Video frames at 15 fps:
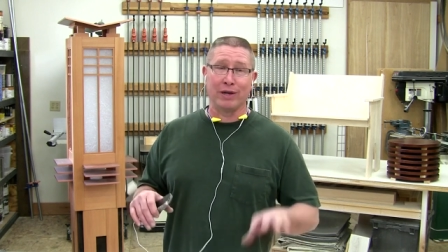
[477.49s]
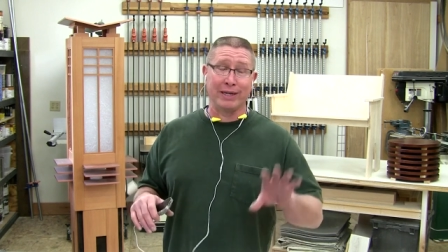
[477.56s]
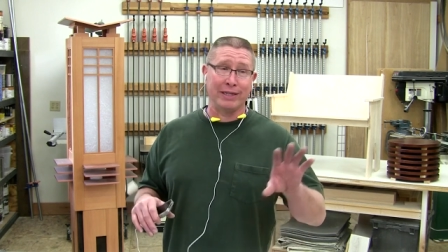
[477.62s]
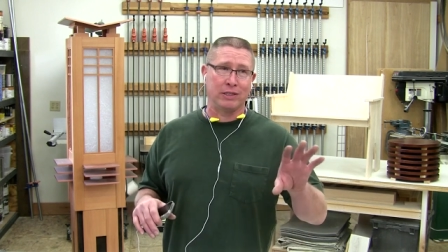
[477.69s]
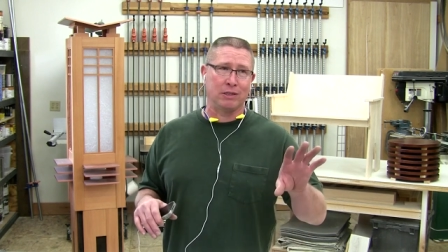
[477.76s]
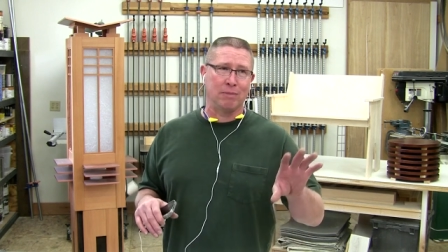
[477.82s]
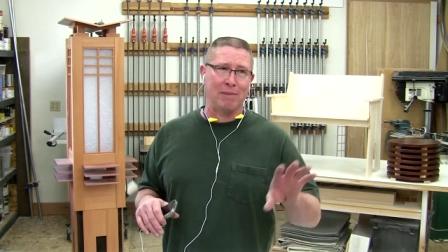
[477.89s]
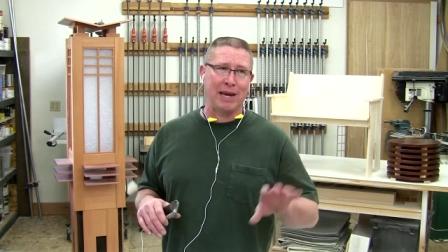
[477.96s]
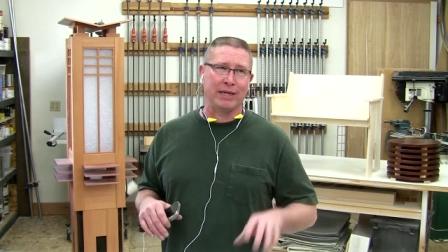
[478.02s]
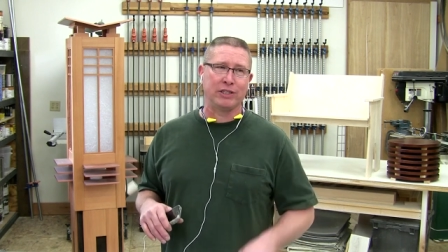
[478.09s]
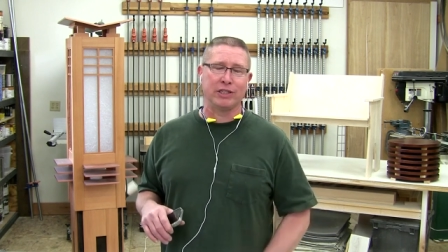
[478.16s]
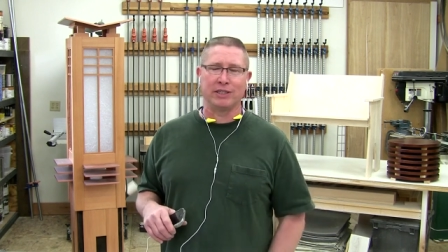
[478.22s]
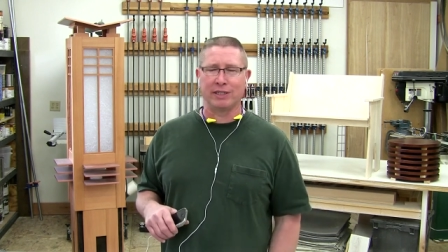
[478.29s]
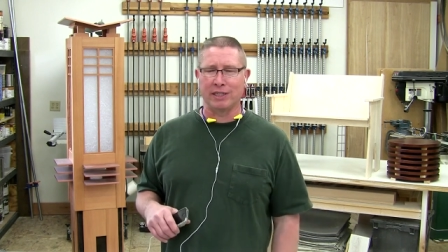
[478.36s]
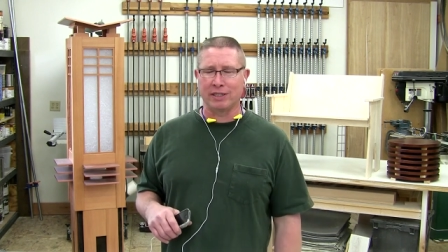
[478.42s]
it needs to
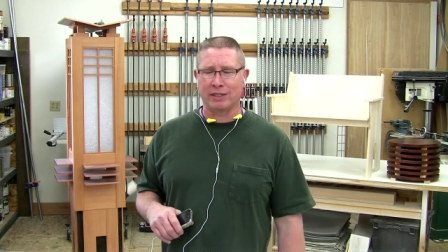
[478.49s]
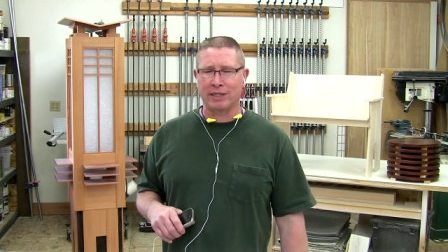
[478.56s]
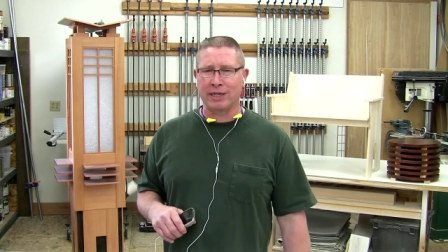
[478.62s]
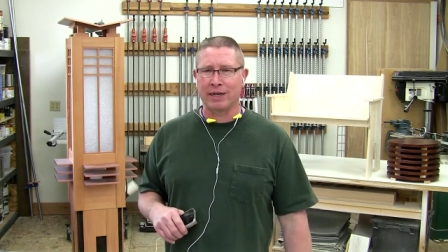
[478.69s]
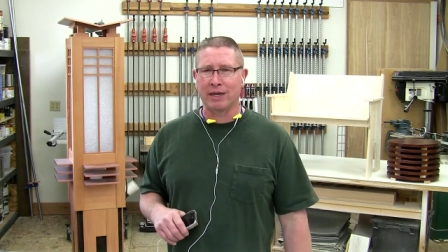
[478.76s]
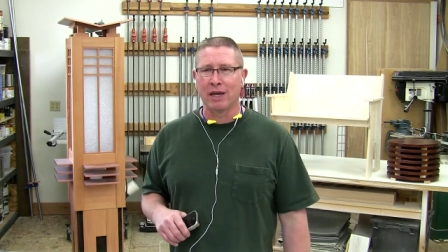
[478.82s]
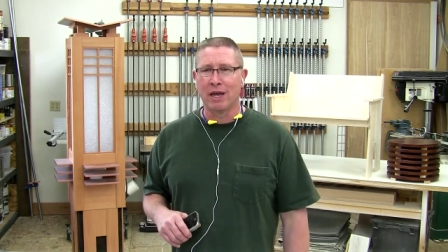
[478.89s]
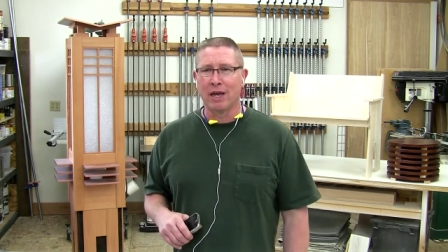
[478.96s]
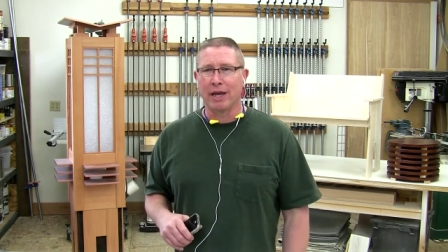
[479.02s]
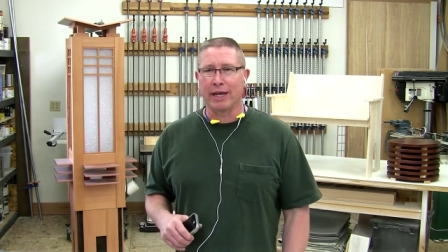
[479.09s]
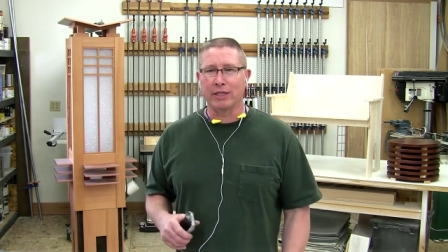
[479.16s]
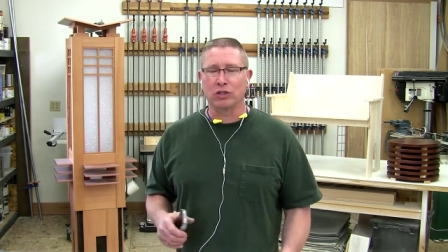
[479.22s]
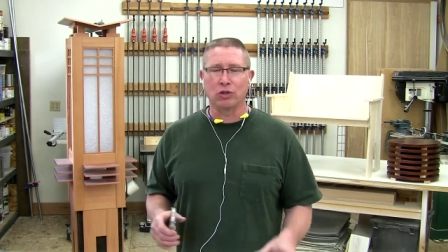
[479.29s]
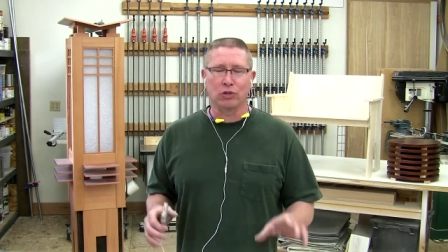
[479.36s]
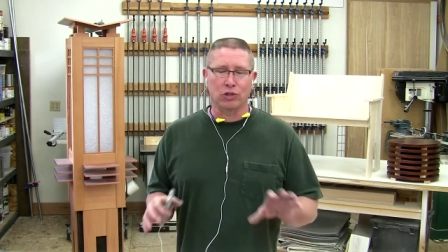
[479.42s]
match existing.
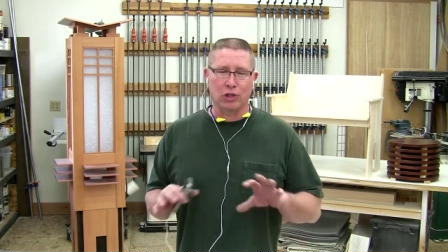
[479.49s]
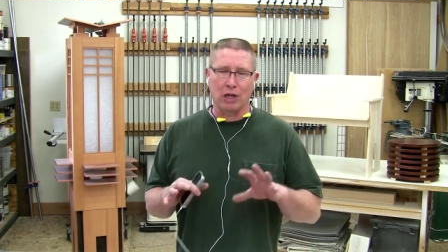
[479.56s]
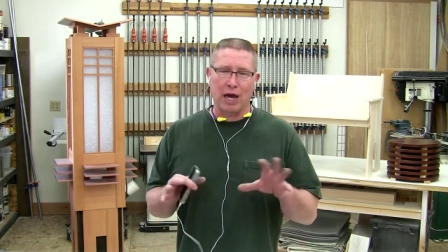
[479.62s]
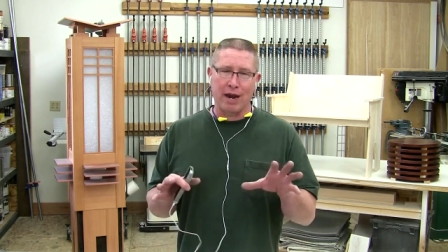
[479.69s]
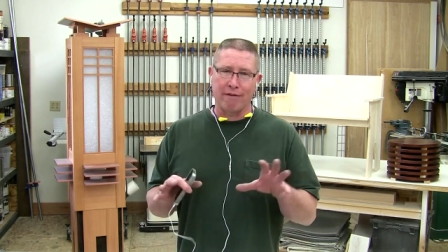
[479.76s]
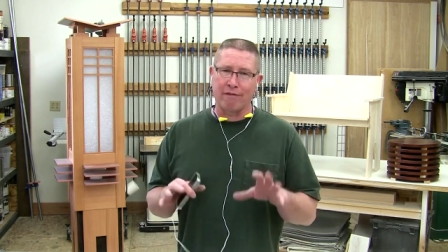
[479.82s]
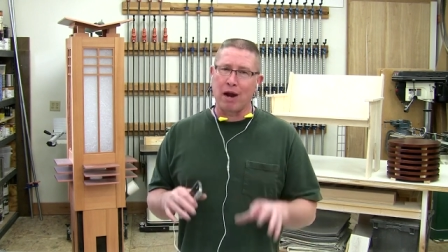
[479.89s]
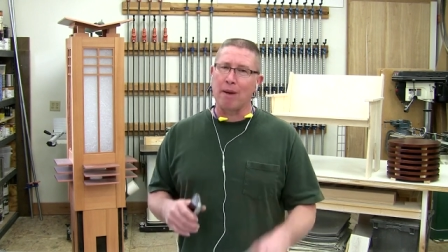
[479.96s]
And so there's a lot of